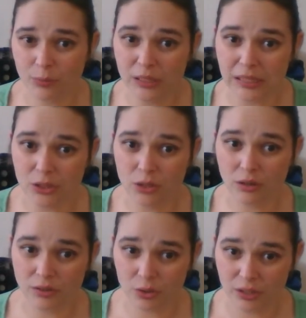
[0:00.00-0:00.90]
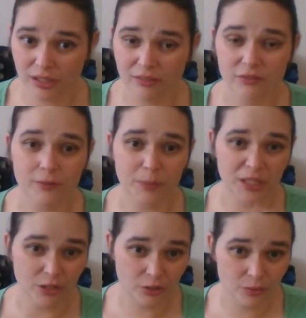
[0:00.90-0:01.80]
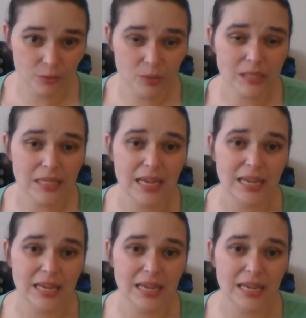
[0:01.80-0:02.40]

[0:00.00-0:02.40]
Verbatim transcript: really good alternative for me to use